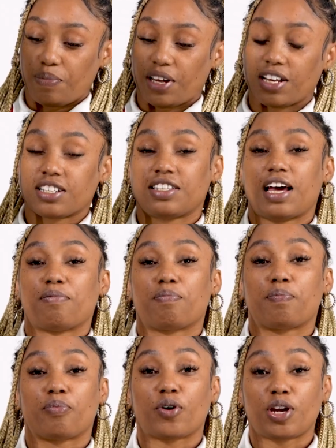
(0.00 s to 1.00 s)
Because of that
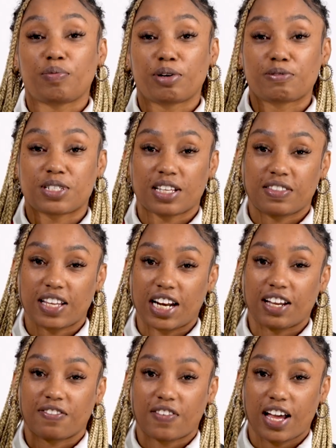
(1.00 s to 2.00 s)
premium
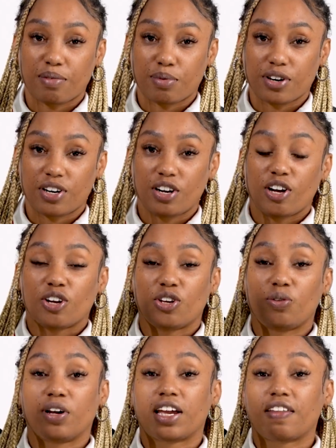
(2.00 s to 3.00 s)
synthetic fiber,
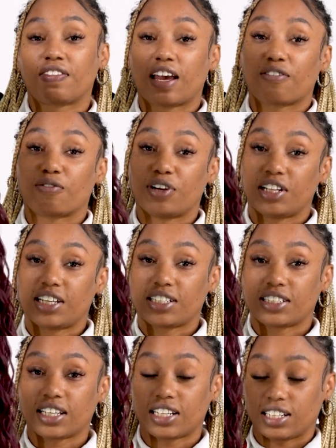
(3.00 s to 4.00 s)
you will get that
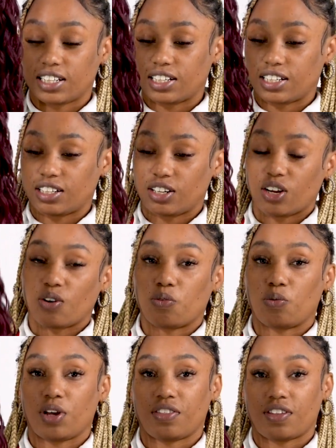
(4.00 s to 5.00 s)
realistic look
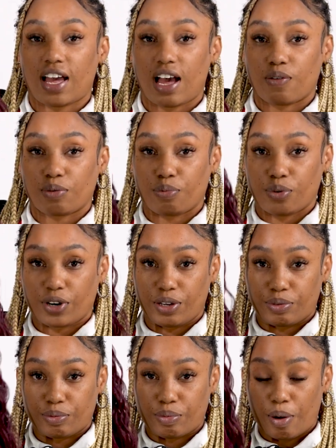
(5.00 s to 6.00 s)
with our
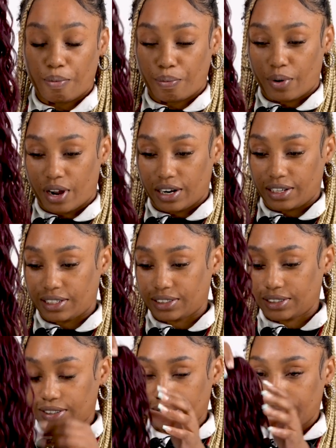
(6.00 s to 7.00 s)
premium product.